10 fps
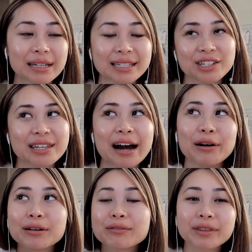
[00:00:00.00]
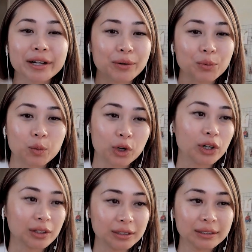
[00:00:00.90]
it's just out of their
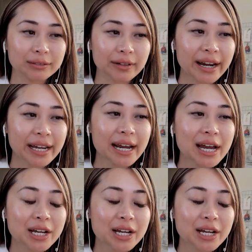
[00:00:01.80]
world, right?